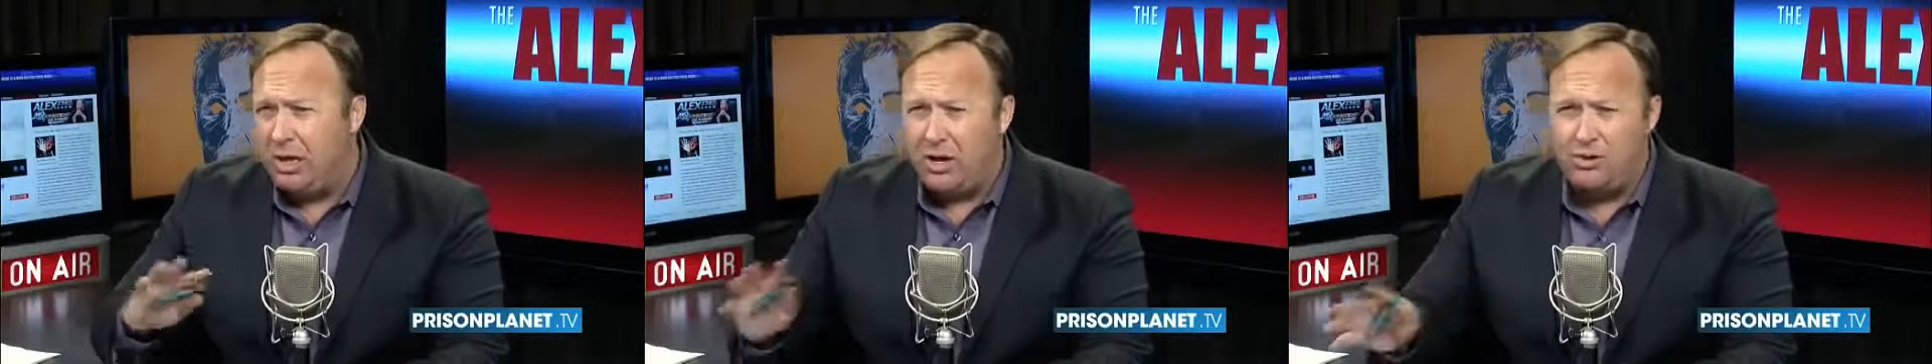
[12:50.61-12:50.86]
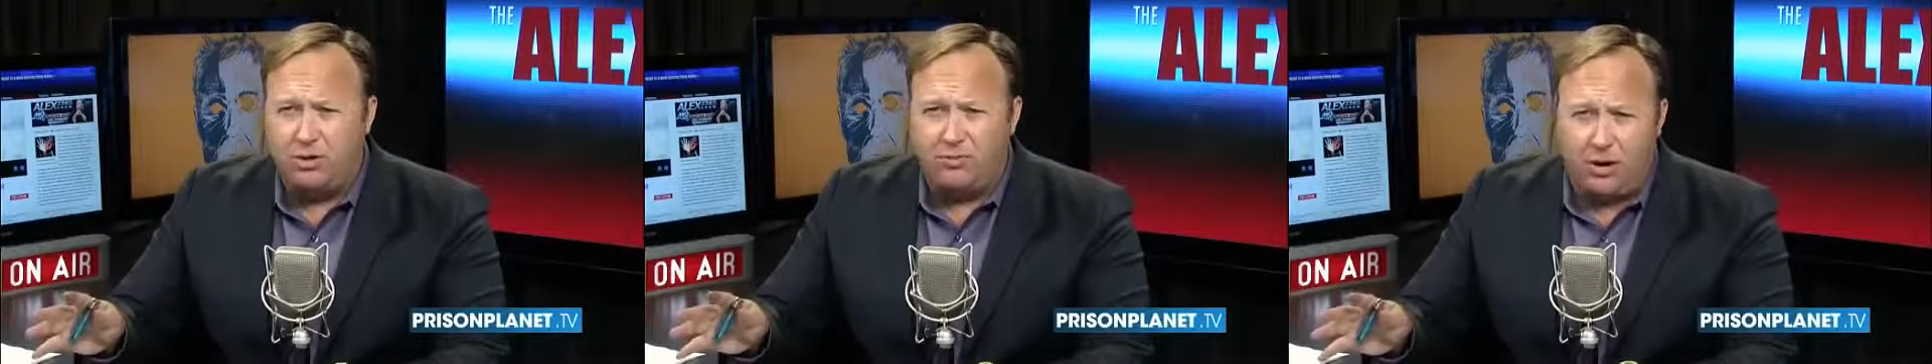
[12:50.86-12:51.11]

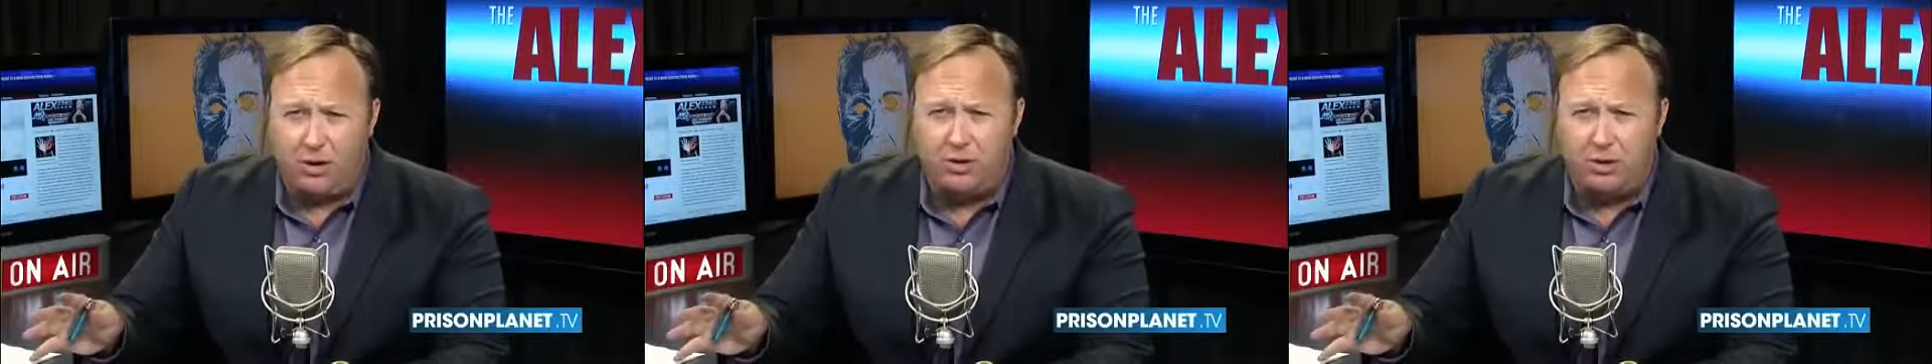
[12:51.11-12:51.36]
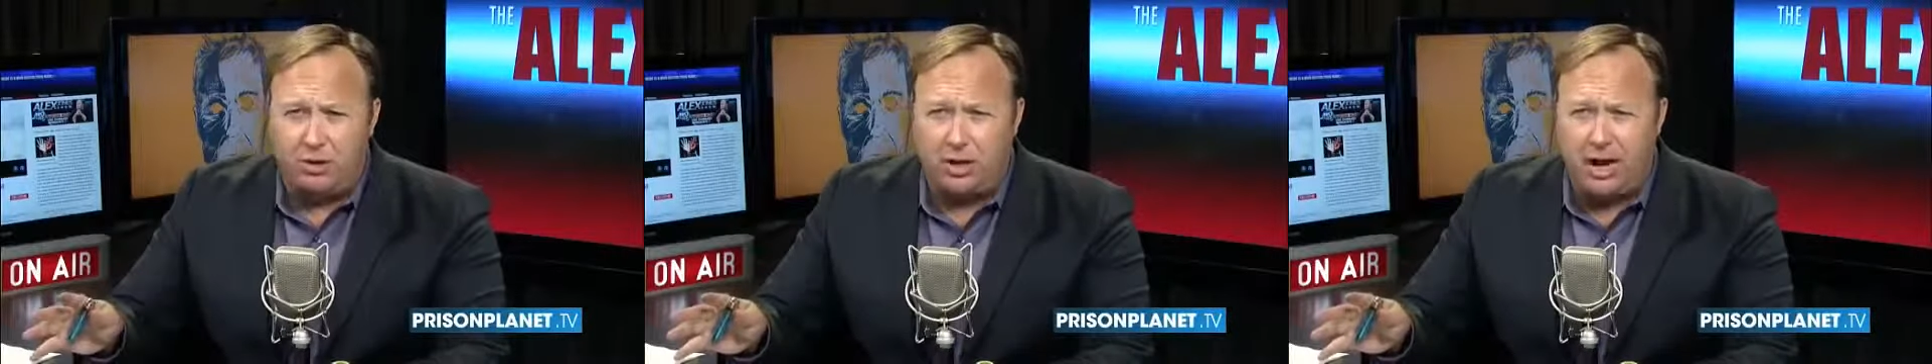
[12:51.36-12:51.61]
not just
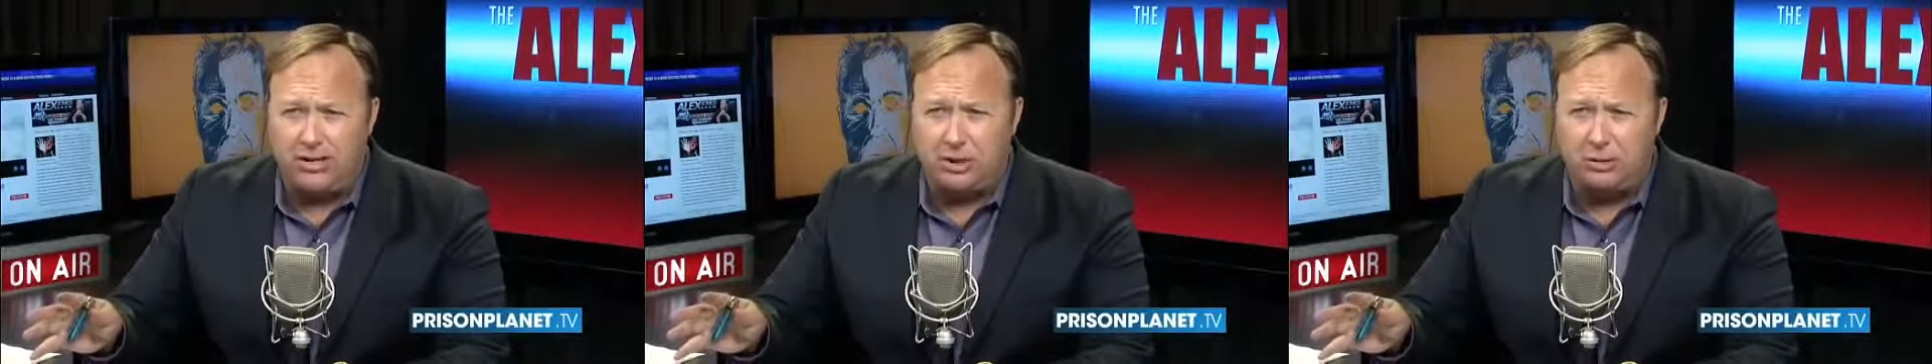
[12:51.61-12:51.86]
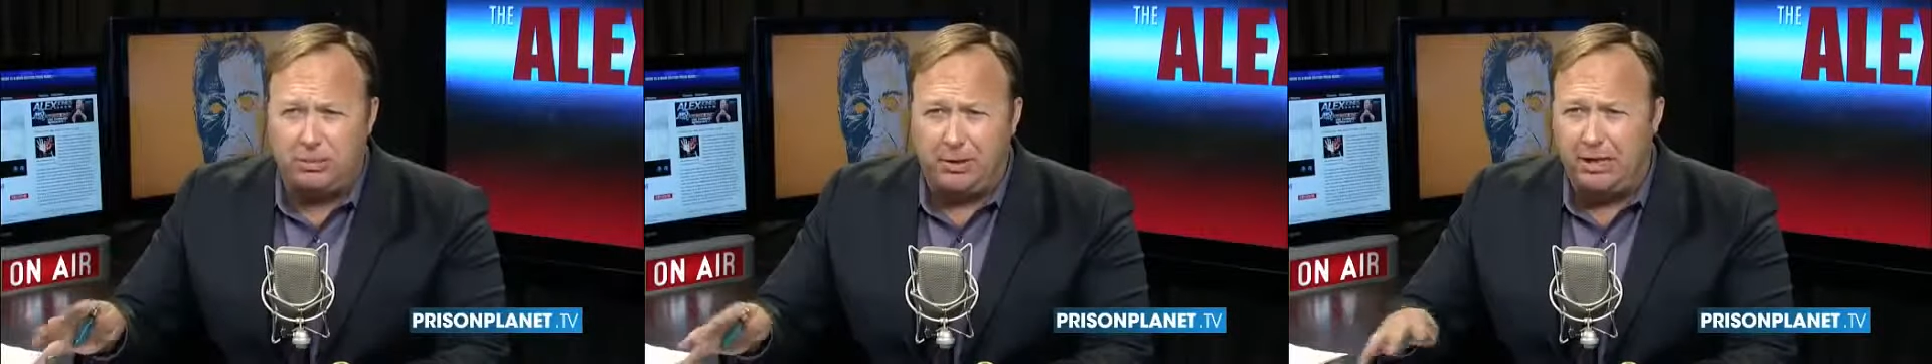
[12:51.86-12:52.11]
furniture and
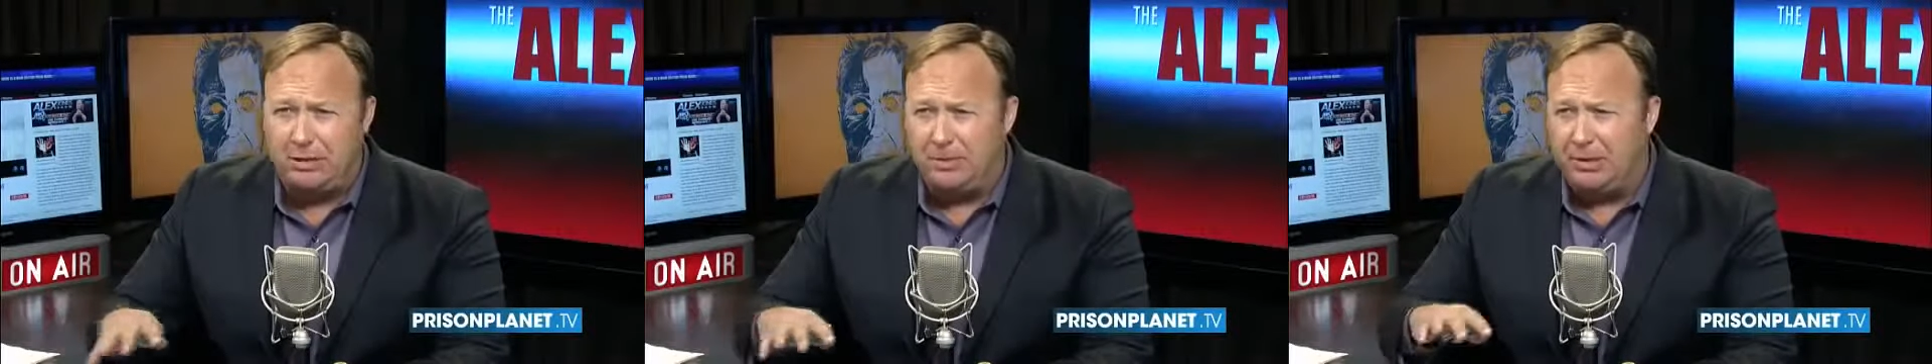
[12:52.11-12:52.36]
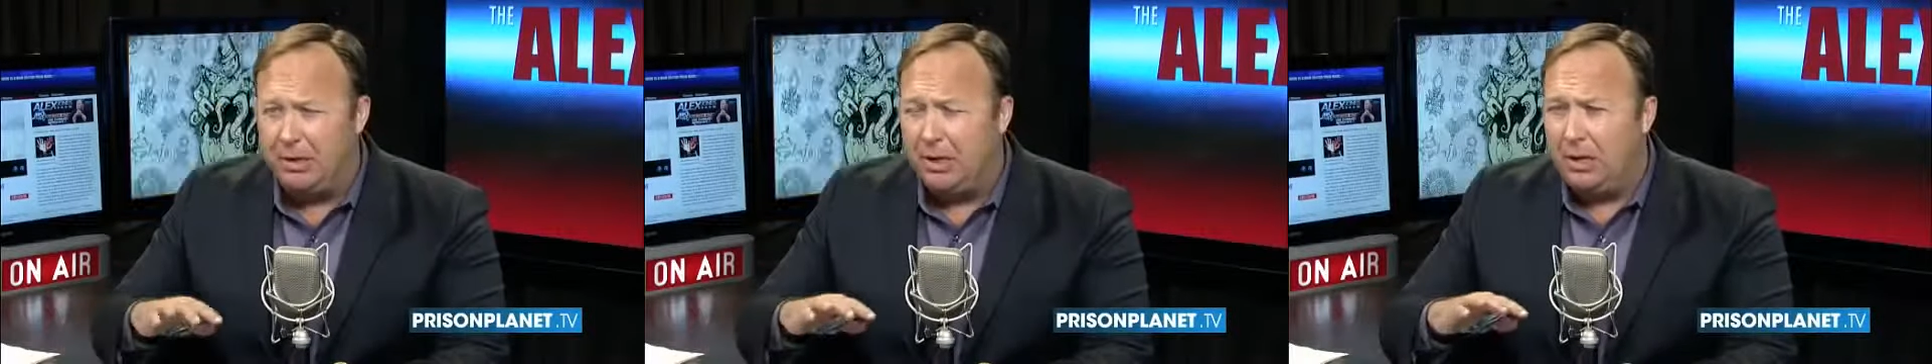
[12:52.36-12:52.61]
license plates,
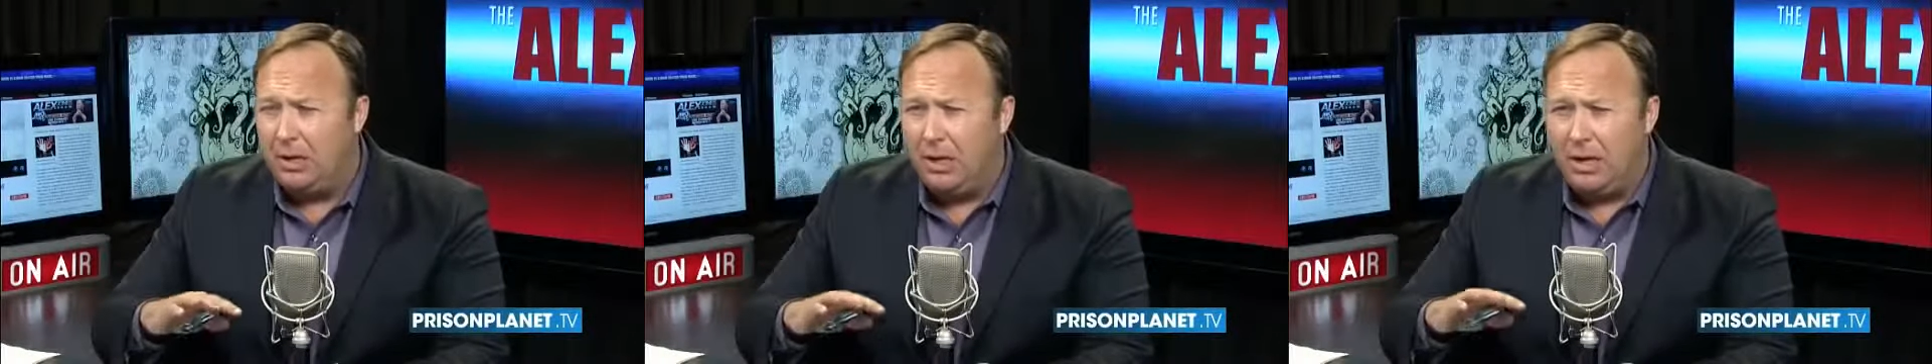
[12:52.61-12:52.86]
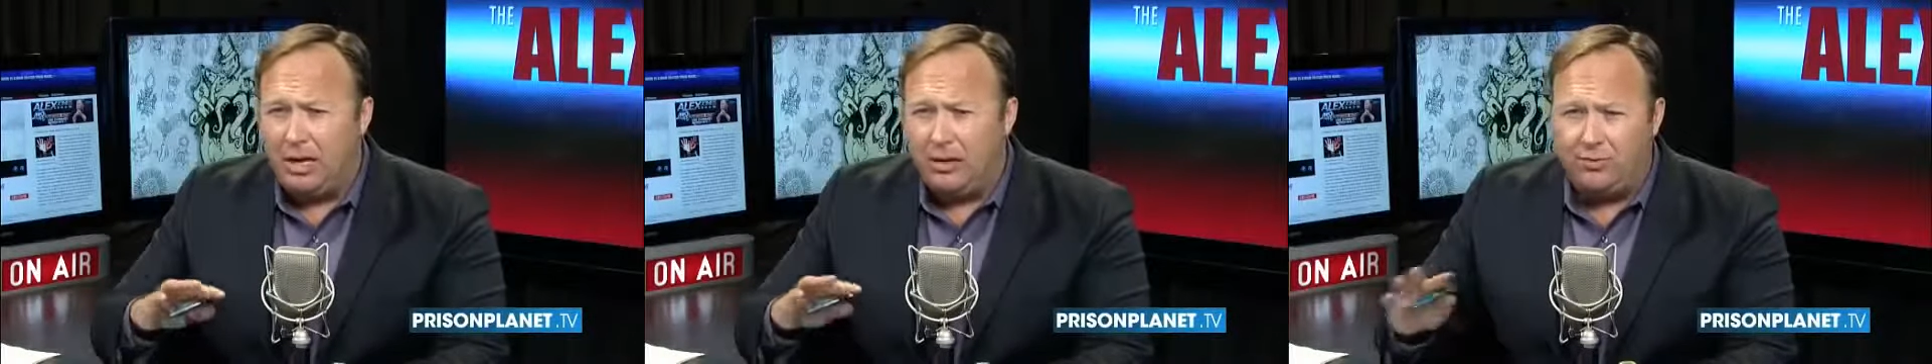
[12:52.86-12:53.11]
but
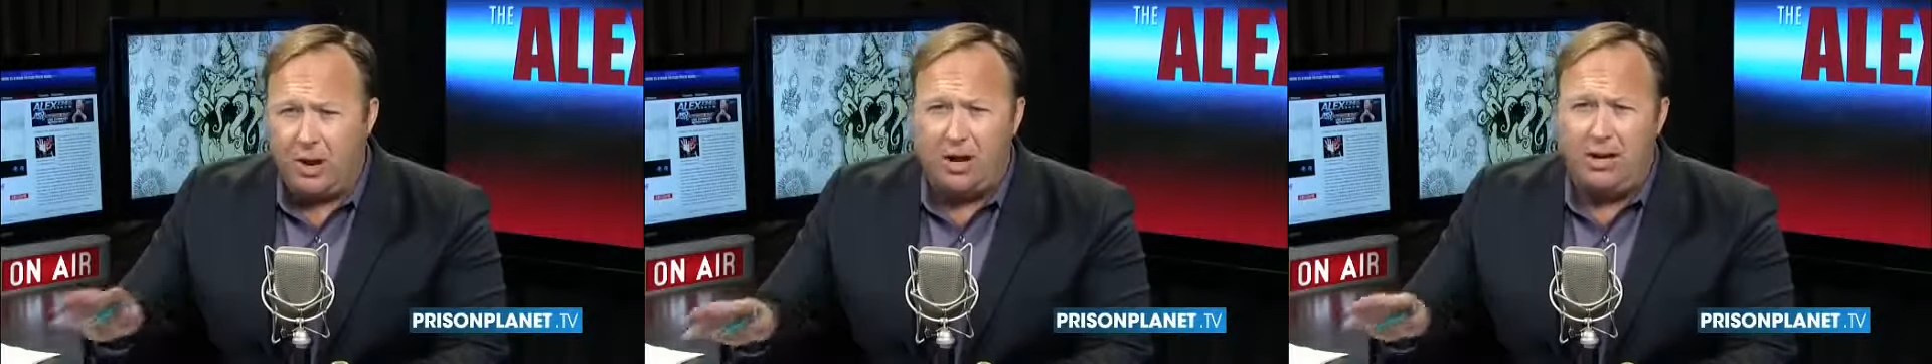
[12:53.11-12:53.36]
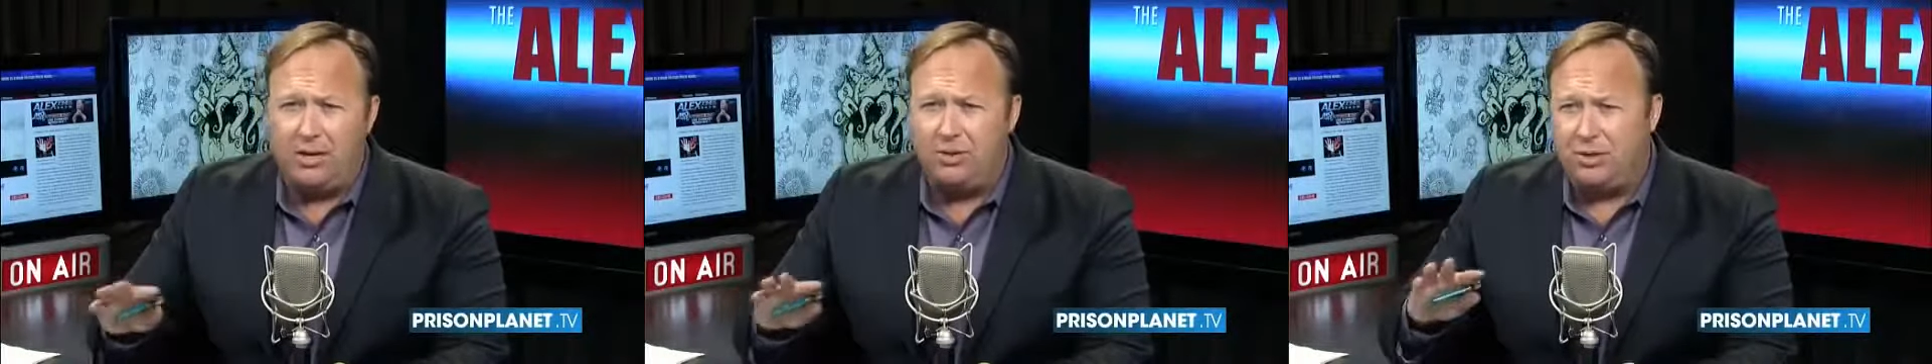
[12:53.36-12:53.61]

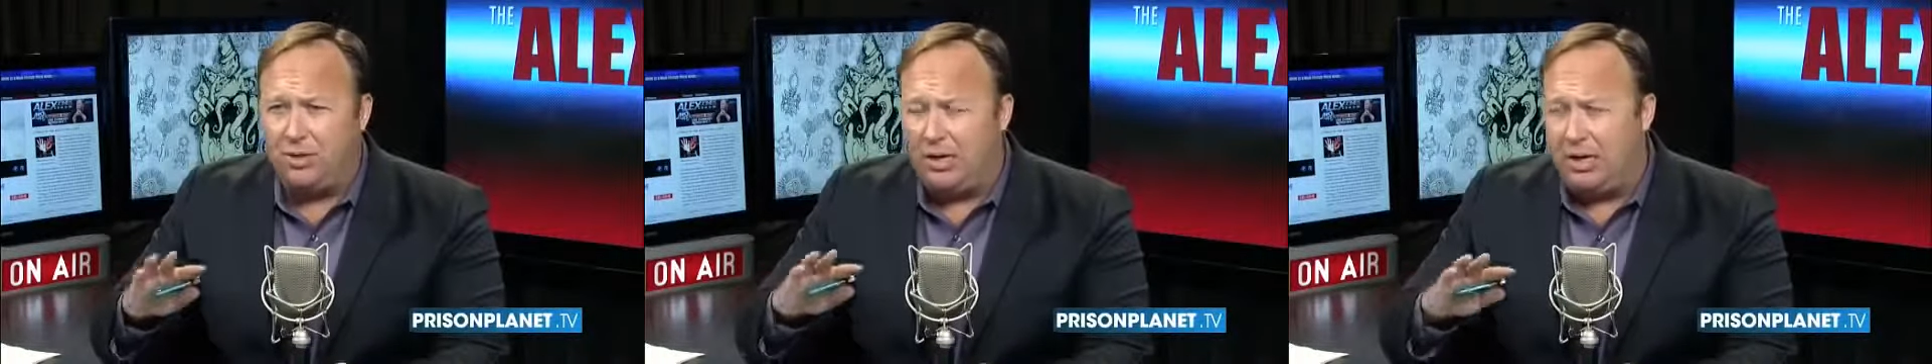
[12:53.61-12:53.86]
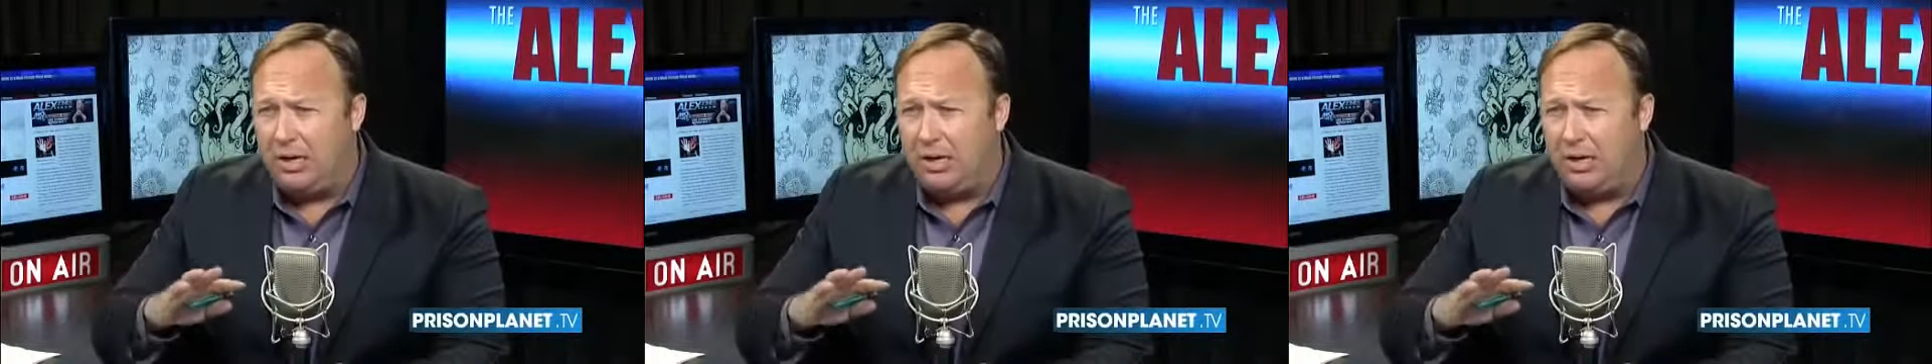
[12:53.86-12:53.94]
electronics,